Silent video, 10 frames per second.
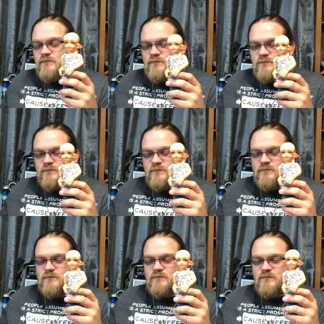
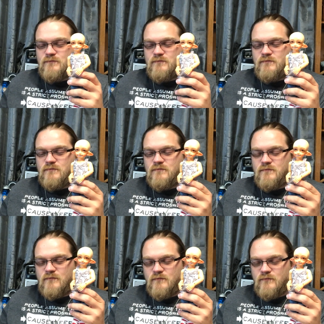
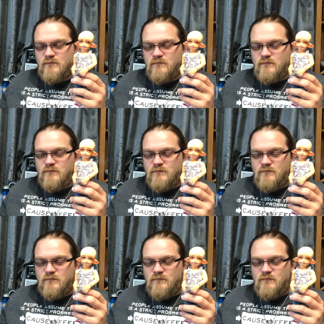
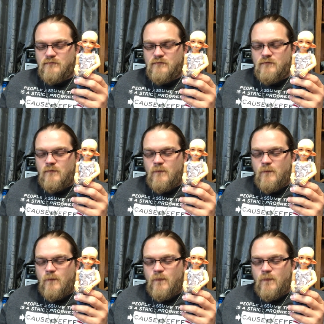Nothing is said.